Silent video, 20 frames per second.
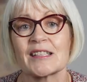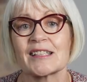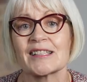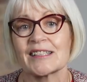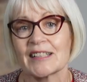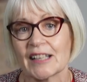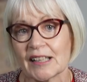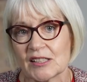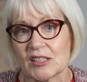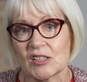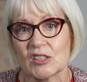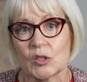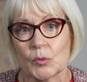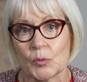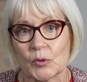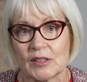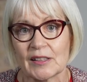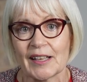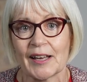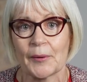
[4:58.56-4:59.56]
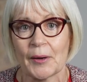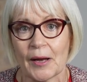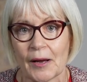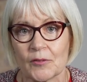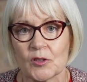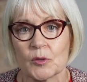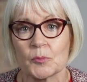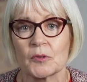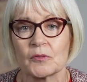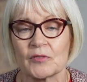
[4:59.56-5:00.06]
delighted that we now
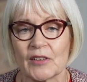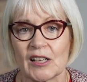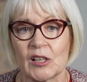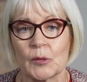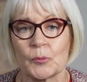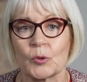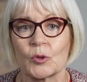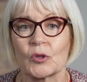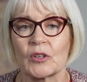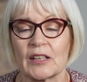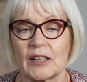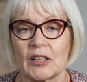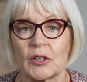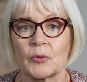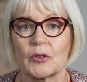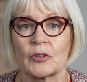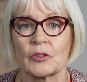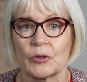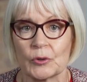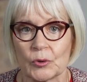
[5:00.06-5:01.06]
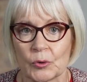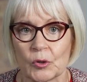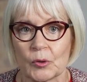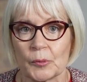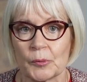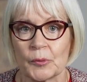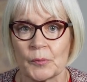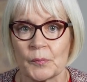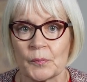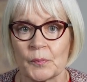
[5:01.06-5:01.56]
have them available here in Europe.